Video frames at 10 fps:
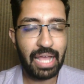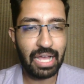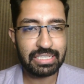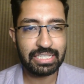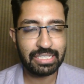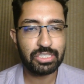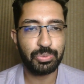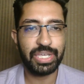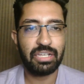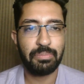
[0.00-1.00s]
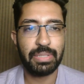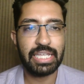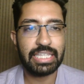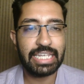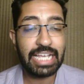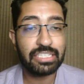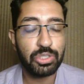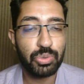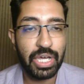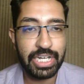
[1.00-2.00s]
Arsenal this week, but then the next
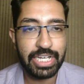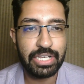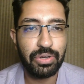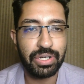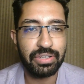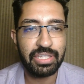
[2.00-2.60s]
two are really good.